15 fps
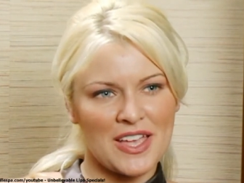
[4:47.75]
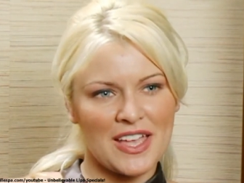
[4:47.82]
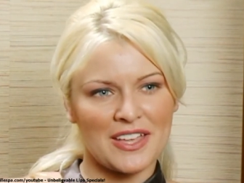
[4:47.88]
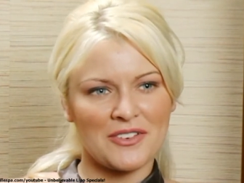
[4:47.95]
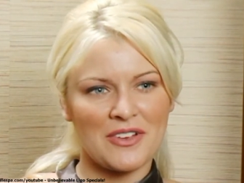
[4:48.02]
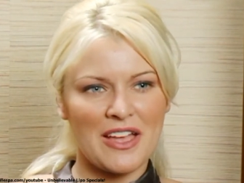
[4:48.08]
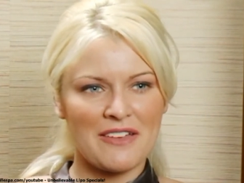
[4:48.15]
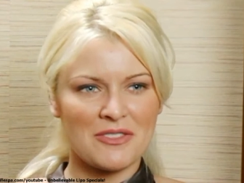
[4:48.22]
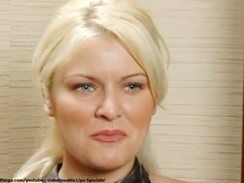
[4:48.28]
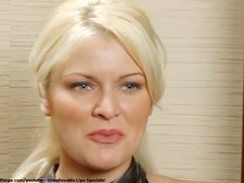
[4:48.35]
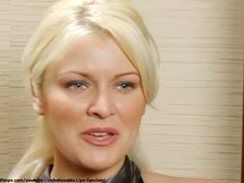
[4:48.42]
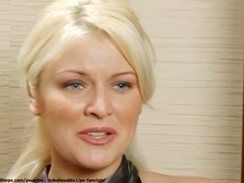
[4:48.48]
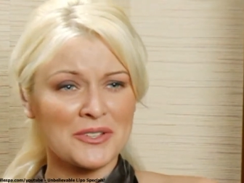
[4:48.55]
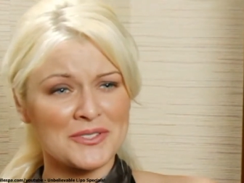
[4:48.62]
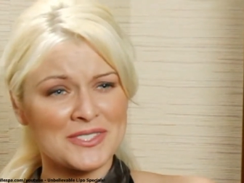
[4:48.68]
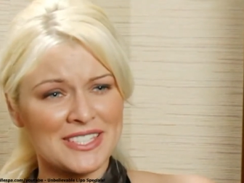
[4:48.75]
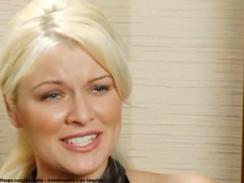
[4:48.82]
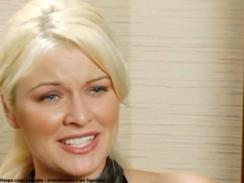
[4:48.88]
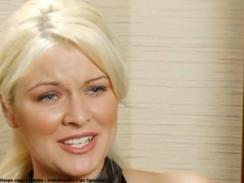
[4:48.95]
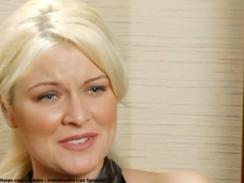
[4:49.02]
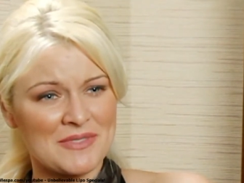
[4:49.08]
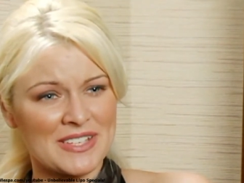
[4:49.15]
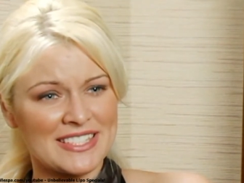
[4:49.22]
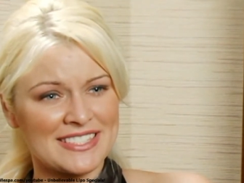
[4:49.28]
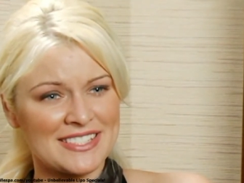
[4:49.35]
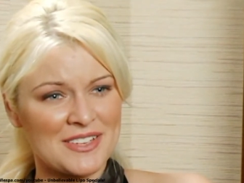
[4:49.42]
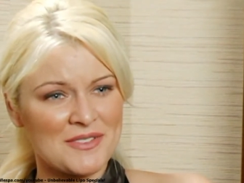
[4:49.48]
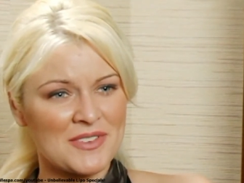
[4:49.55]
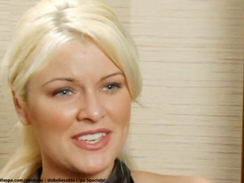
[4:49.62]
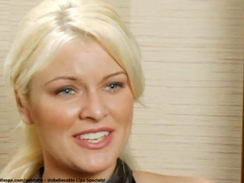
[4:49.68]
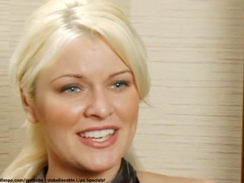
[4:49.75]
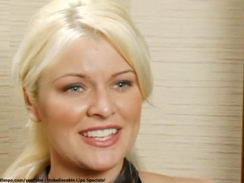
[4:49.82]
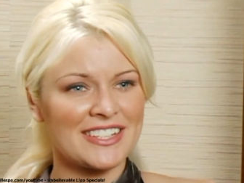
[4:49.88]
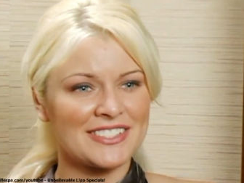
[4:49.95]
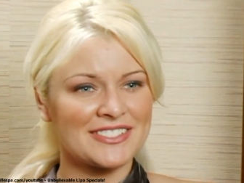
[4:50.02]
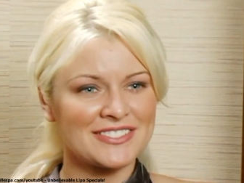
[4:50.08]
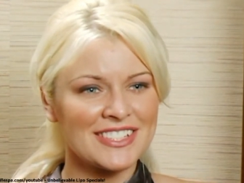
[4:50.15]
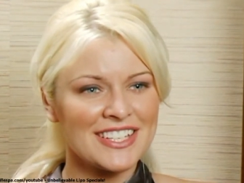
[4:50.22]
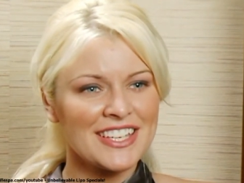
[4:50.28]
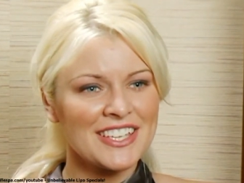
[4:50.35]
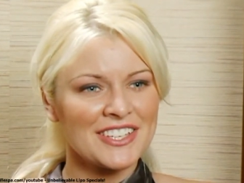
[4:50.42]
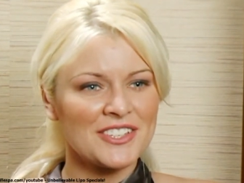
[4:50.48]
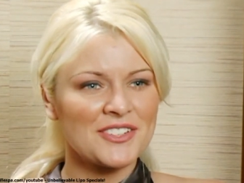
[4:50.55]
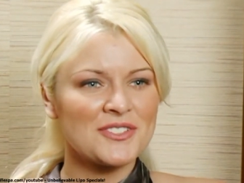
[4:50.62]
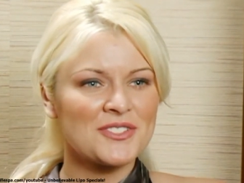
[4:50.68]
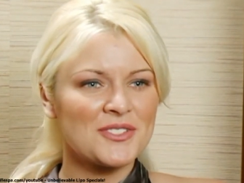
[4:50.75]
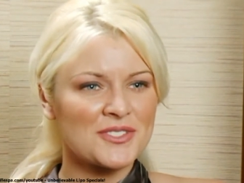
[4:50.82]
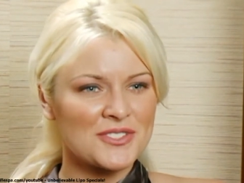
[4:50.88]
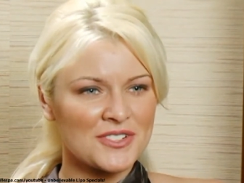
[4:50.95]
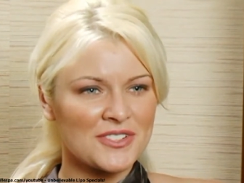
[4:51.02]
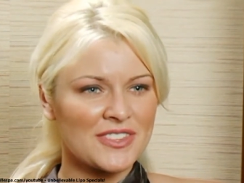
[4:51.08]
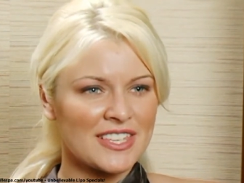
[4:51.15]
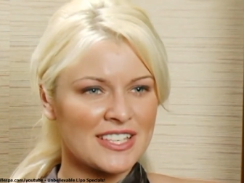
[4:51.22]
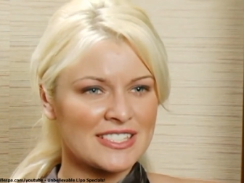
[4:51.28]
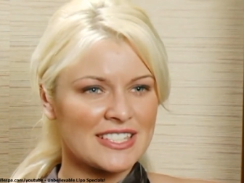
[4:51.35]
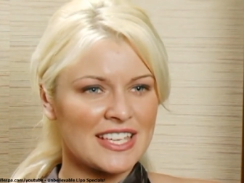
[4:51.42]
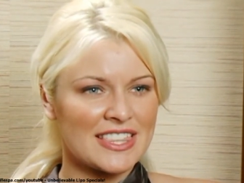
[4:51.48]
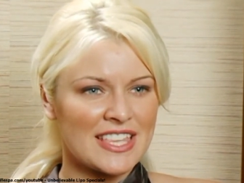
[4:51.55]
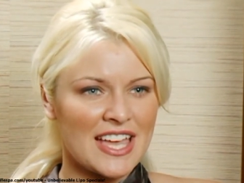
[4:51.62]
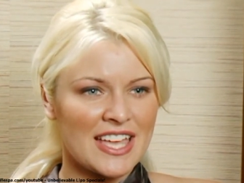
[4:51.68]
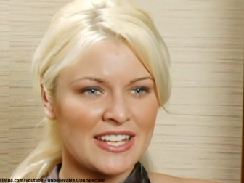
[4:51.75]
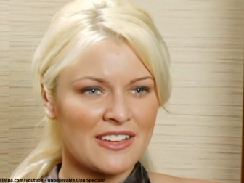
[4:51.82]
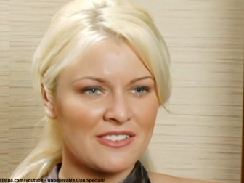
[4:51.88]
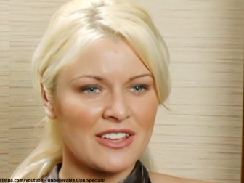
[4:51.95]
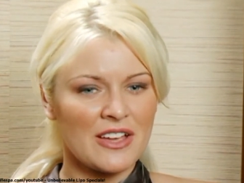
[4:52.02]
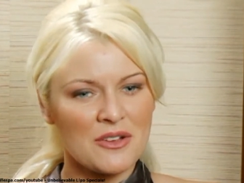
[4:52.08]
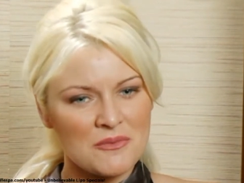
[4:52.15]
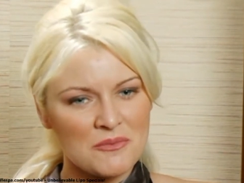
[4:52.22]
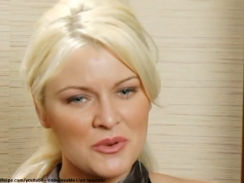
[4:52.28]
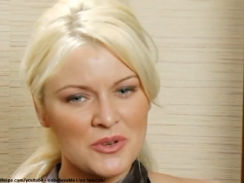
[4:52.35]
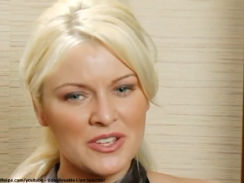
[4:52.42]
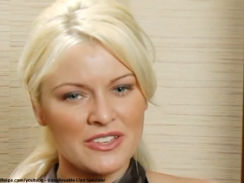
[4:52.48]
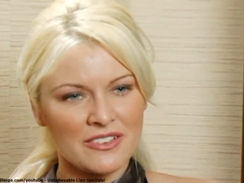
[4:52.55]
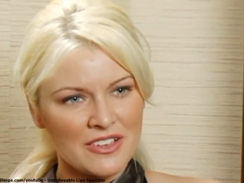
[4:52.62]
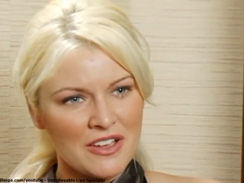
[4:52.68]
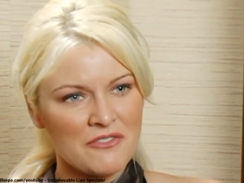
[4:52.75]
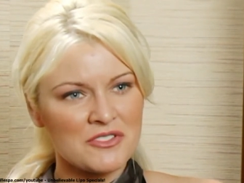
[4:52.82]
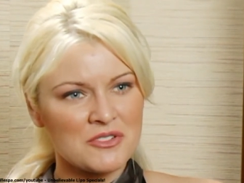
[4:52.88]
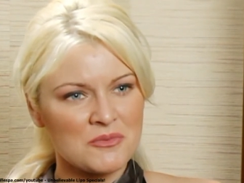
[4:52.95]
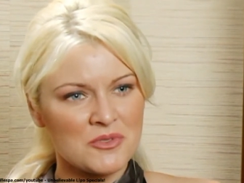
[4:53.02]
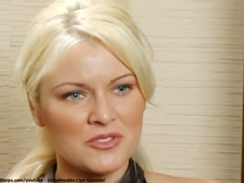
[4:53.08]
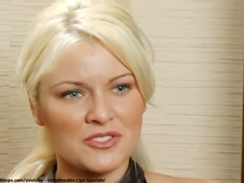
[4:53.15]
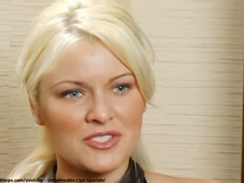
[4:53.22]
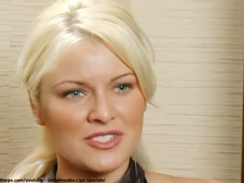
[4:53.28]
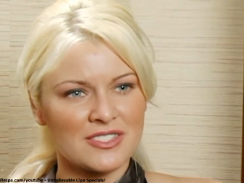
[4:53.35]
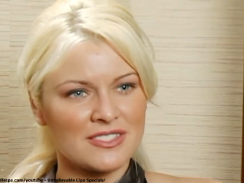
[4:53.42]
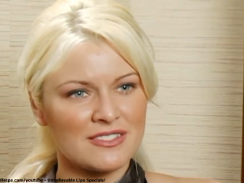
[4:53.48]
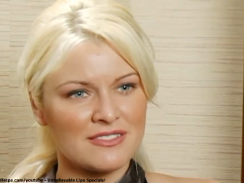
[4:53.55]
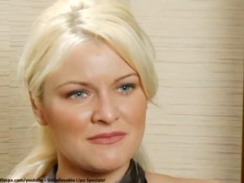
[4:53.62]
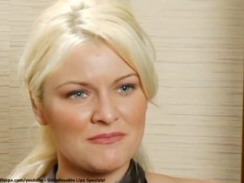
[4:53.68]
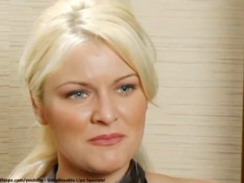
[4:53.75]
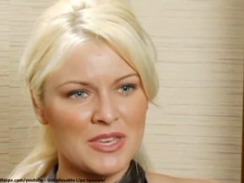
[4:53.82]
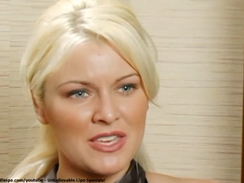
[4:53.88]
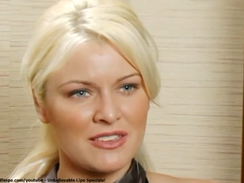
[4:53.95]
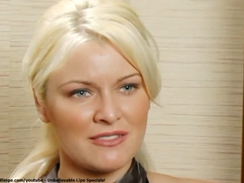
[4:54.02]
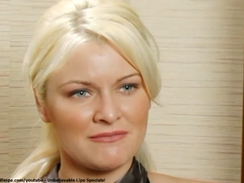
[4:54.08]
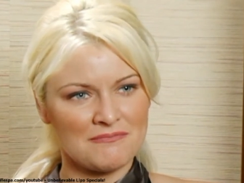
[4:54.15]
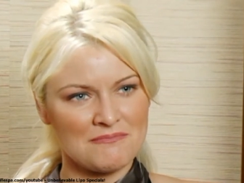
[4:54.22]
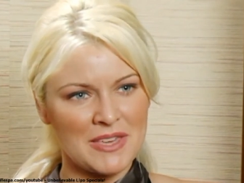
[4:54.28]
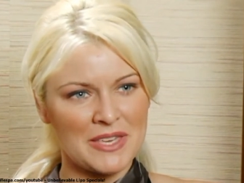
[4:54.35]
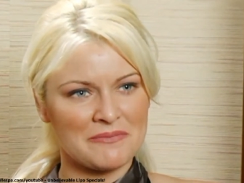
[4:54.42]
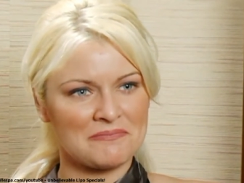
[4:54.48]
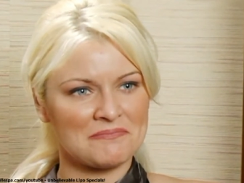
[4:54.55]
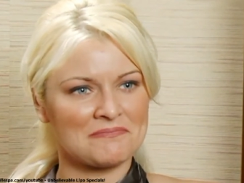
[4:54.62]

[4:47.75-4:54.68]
I don't have the pillow sitting on my stomach. I don't, you know, do certain things like that now. Now I'm pretty comfortable just being me.